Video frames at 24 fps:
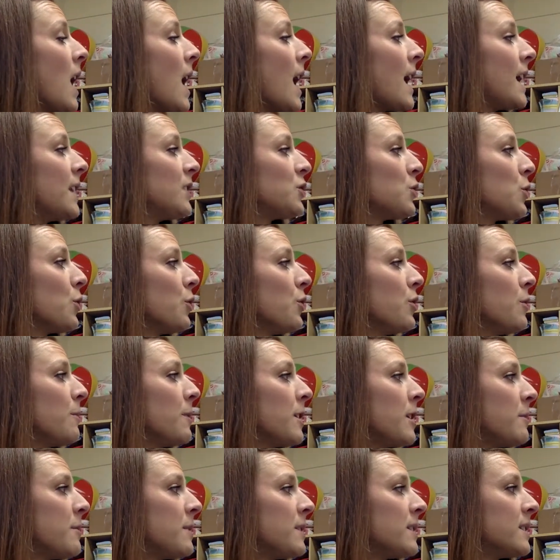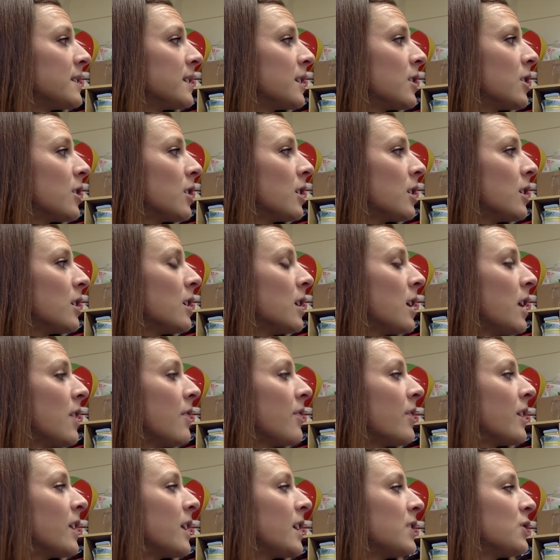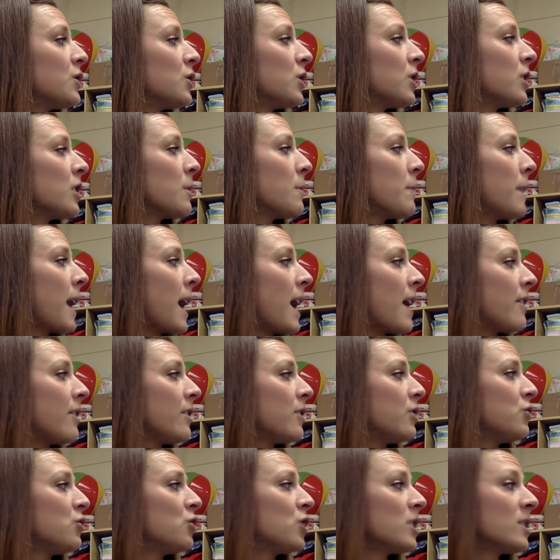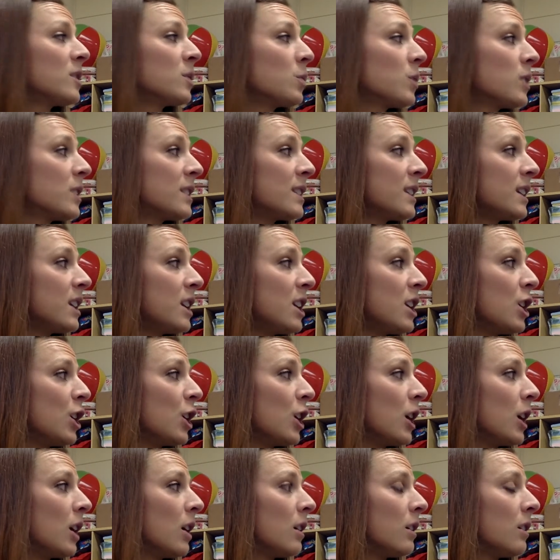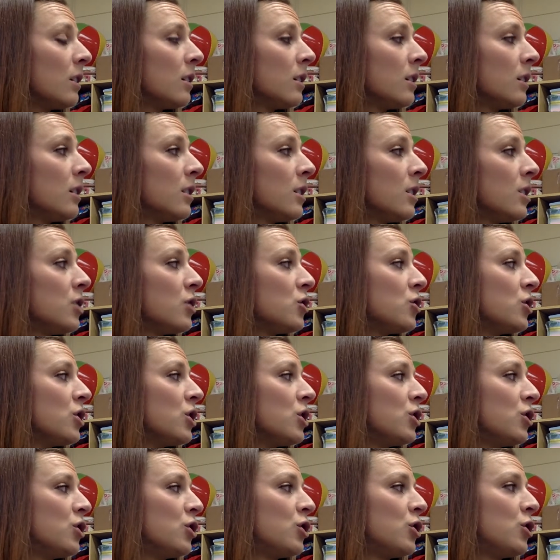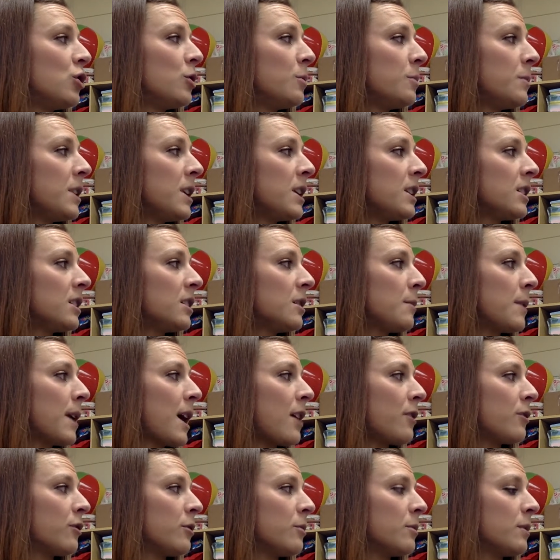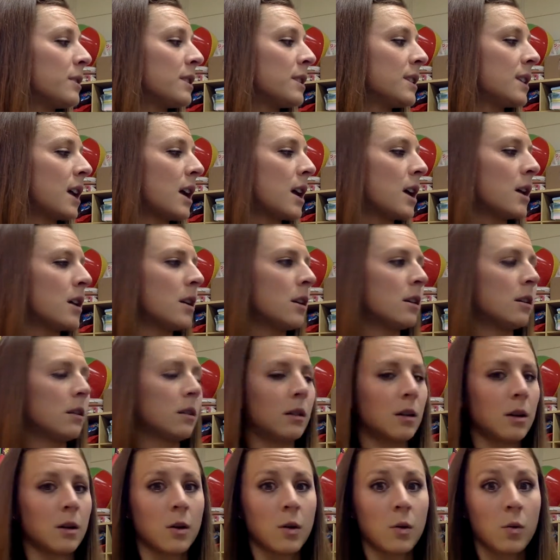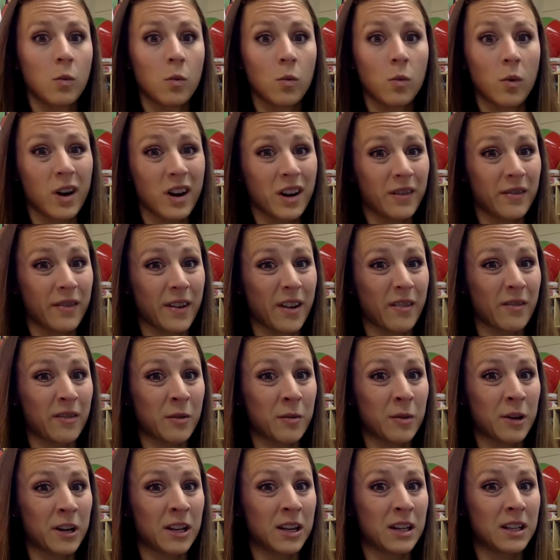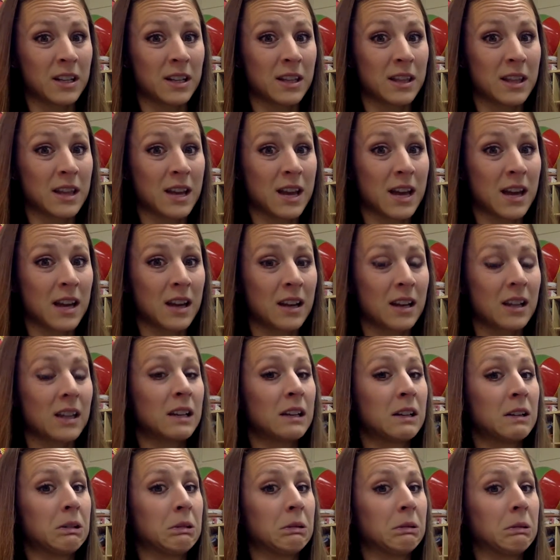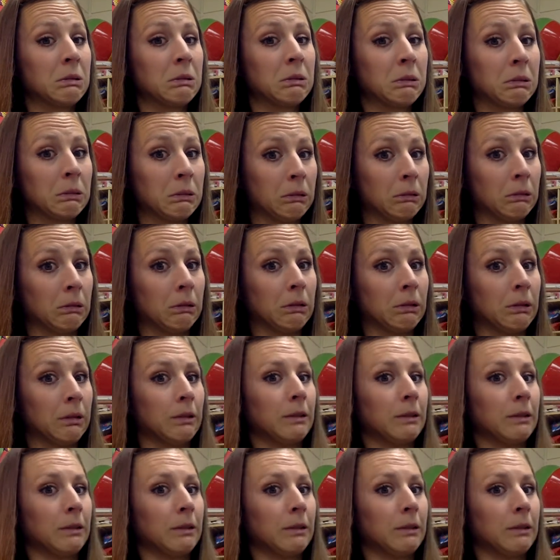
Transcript: I told the babysitter that I took a bath just once a year. She shooed me into the bathroom and said, "What if everybody did that?" Ooh.